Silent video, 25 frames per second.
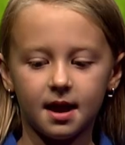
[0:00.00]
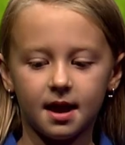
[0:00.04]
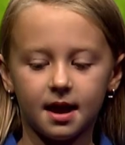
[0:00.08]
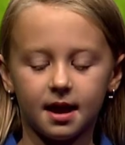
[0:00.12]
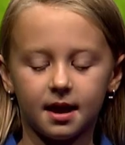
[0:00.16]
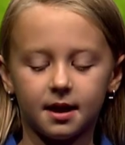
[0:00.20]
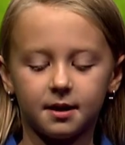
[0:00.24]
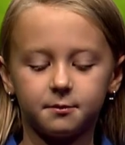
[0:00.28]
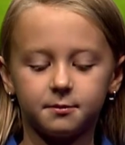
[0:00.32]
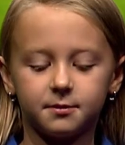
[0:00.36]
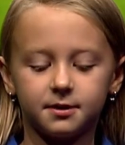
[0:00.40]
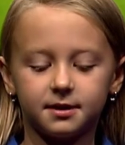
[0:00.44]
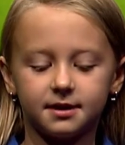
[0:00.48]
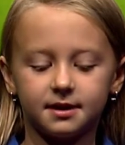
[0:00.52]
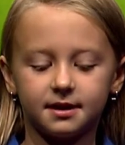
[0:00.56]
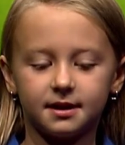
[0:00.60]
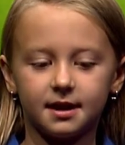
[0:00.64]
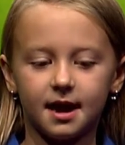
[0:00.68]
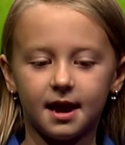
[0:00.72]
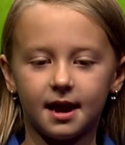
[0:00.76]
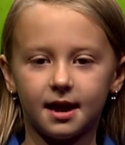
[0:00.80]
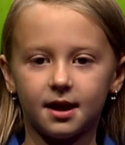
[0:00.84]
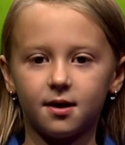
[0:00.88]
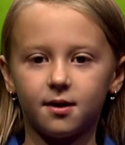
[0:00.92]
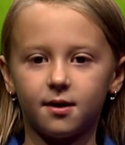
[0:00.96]
And we did
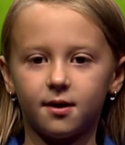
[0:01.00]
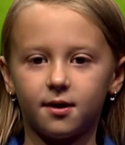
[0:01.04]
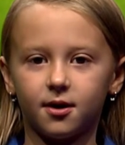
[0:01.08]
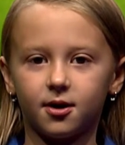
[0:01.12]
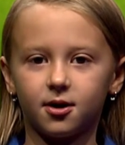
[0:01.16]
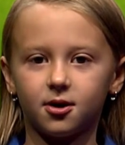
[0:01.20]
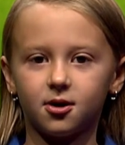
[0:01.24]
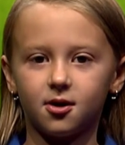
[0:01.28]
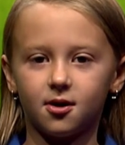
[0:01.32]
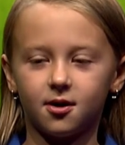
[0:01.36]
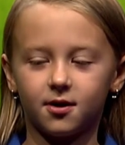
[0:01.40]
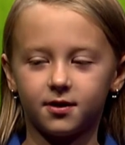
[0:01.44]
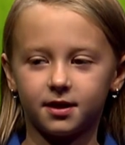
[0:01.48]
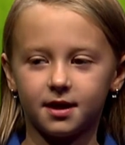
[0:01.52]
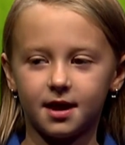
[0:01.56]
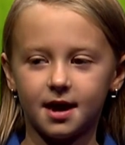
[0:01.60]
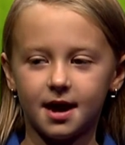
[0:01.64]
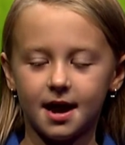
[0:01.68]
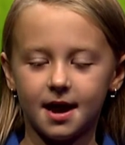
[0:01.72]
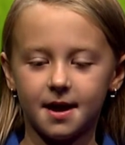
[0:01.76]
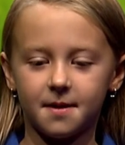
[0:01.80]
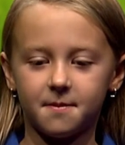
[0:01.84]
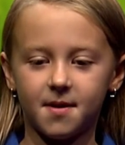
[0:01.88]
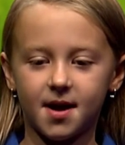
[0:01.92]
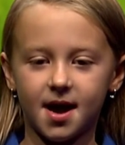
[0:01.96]
AR on the
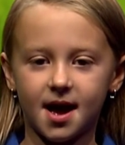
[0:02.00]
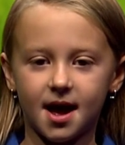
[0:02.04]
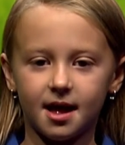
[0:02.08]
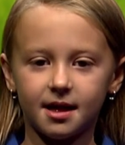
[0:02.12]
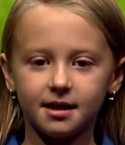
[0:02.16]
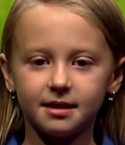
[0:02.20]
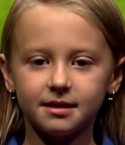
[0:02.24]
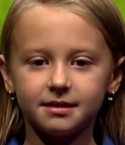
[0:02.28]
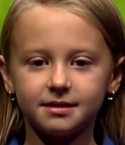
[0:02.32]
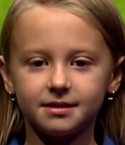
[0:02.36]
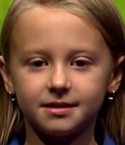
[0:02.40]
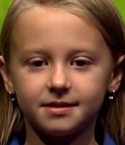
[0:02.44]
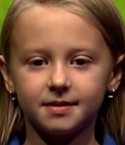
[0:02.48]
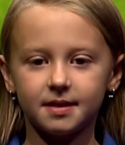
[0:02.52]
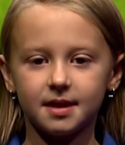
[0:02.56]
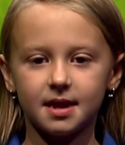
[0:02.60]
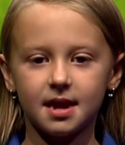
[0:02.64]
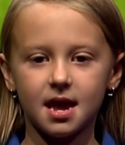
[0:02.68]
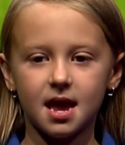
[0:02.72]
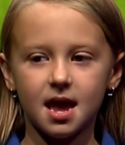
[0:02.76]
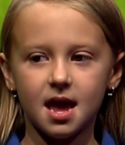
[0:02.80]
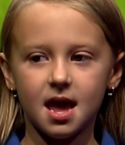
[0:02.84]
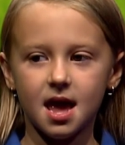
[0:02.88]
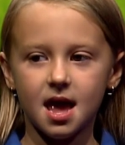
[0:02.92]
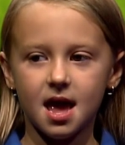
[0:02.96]
iPads.
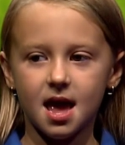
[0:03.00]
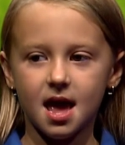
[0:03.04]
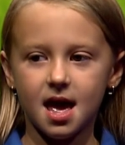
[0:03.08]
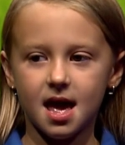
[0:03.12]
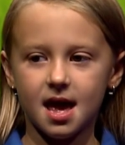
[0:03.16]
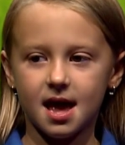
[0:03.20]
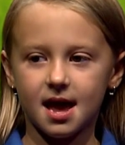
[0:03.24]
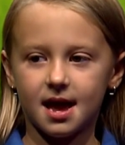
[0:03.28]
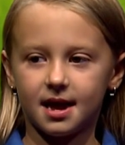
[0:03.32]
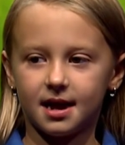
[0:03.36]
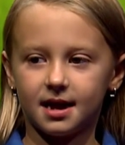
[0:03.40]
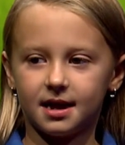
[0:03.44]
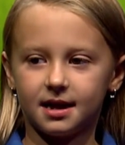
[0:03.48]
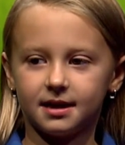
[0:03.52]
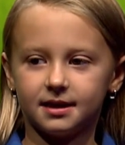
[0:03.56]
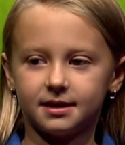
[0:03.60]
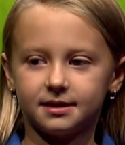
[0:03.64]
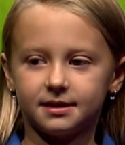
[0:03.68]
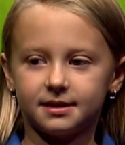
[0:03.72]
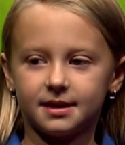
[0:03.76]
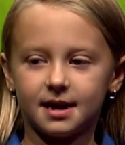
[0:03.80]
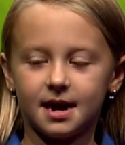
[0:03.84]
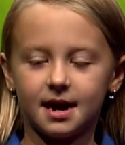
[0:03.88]
And